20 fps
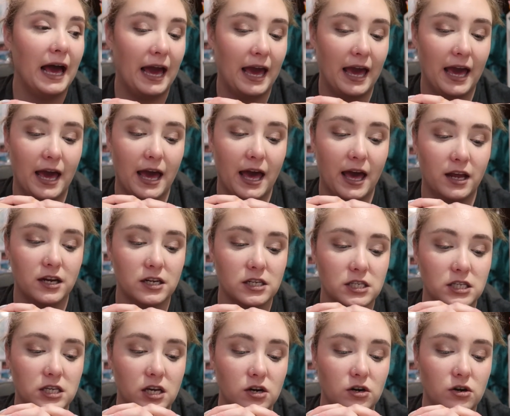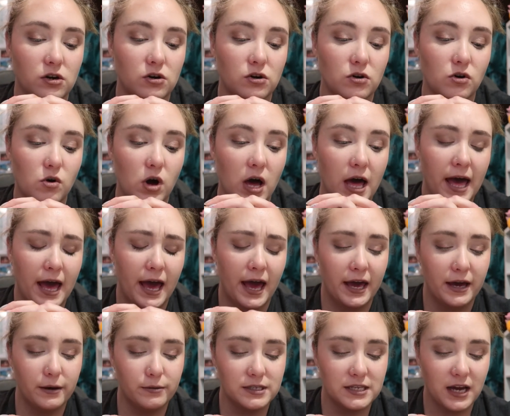and so
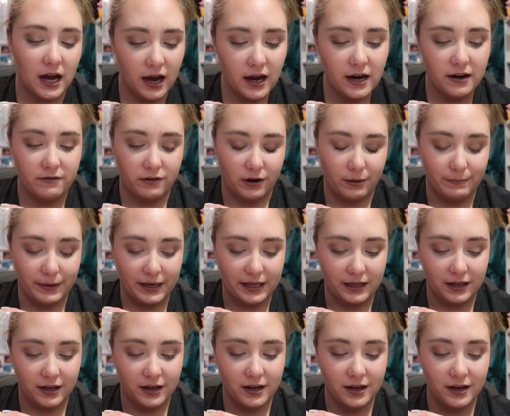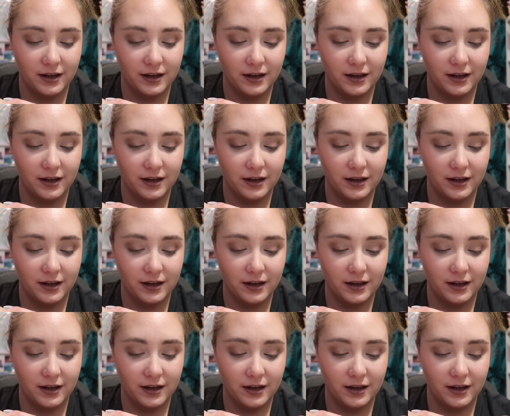it was kind of on my